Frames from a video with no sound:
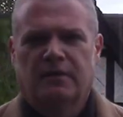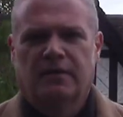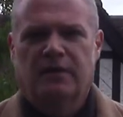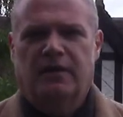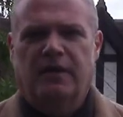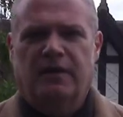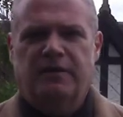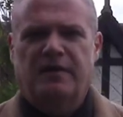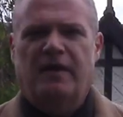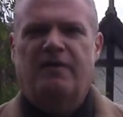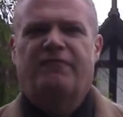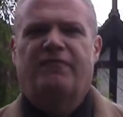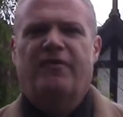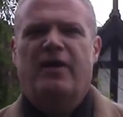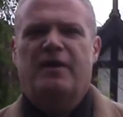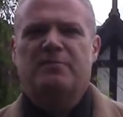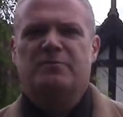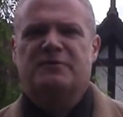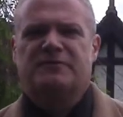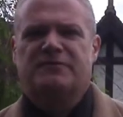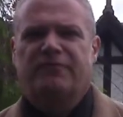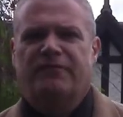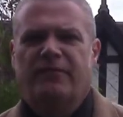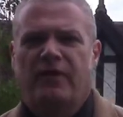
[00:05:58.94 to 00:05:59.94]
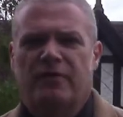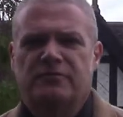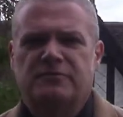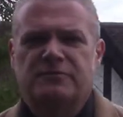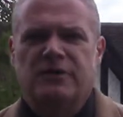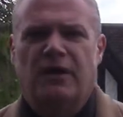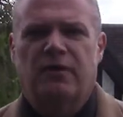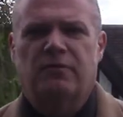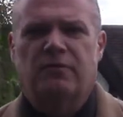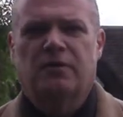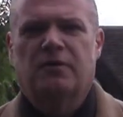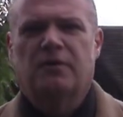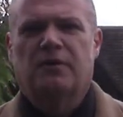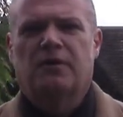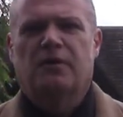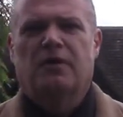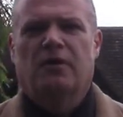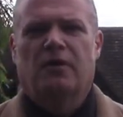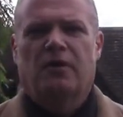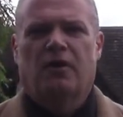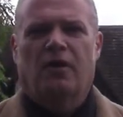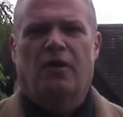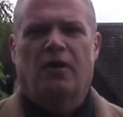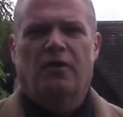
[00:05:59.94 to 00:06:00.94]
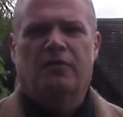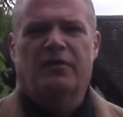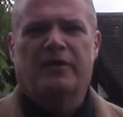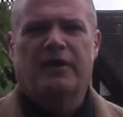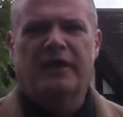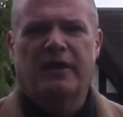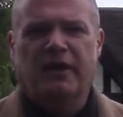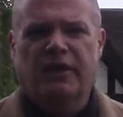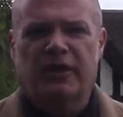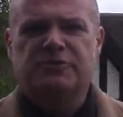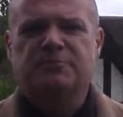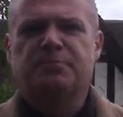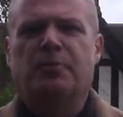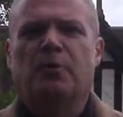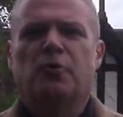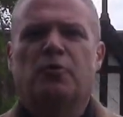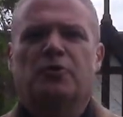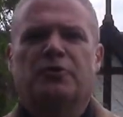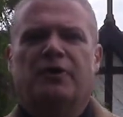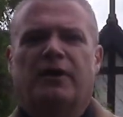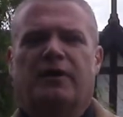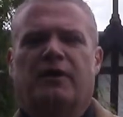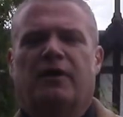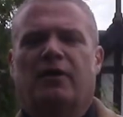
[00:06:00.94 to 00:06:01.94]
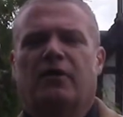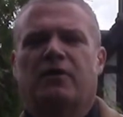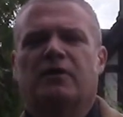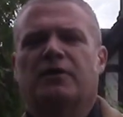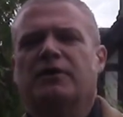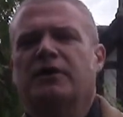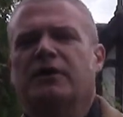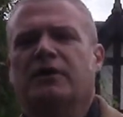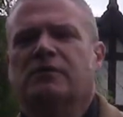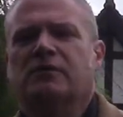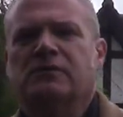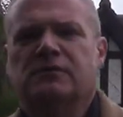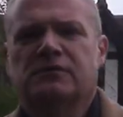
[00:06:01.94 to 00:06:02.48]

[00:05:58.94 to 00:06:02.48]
in that famous photo on the English border, can't you?